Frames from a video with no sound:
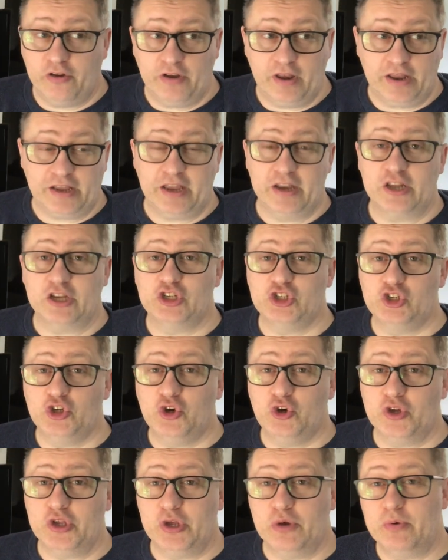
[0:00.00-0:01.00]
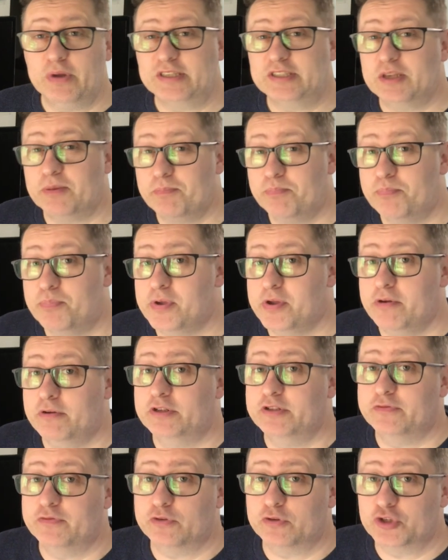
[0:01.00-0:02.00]
I can assure you it's a
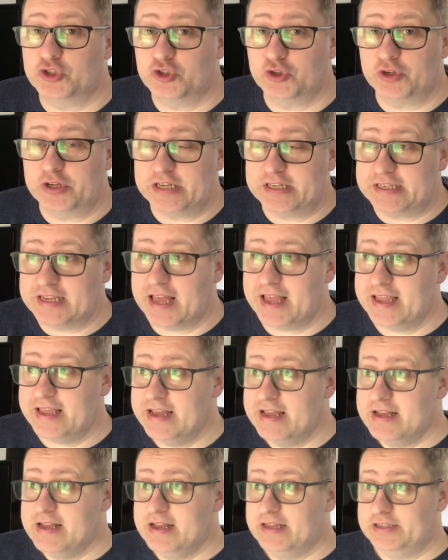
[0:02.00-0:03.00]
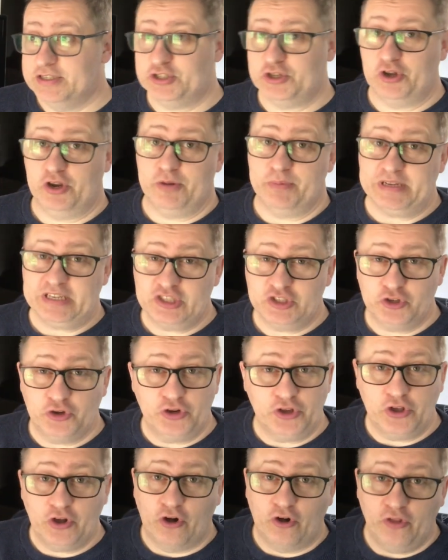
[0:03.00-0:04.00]
beautiful sunny day. It's going to be sunny
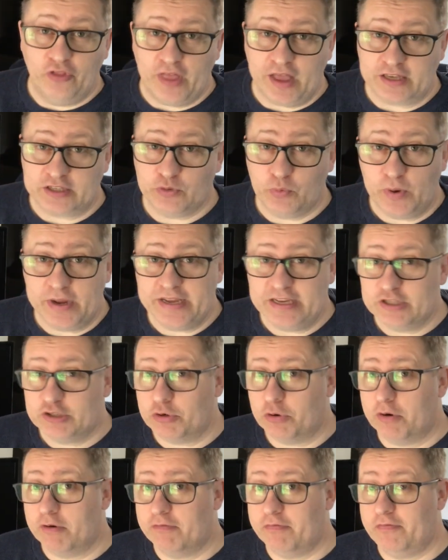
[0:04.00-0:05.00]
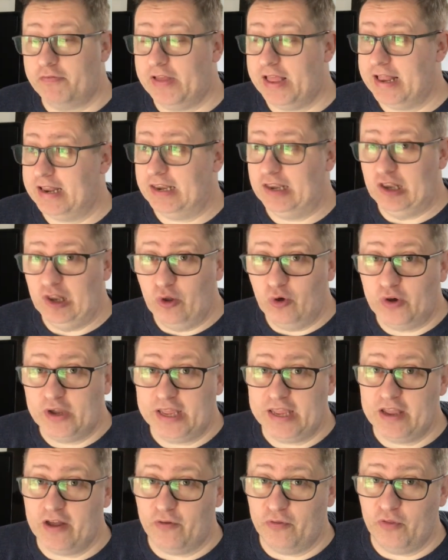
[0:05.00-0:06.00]
all next week, so I've hit lucky
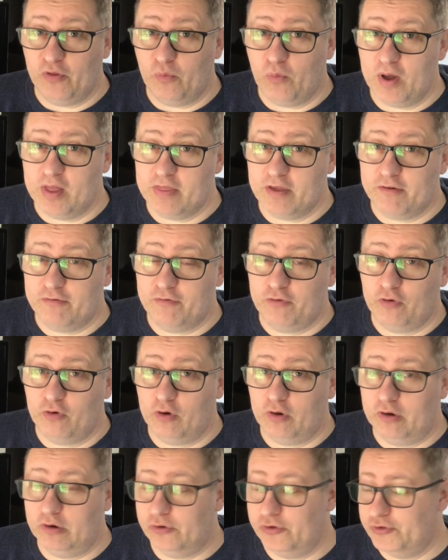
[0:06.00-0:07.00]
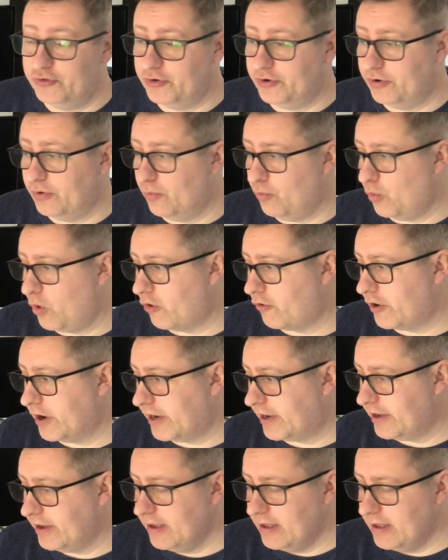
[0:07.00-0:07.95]
on the weather for London and Warwick.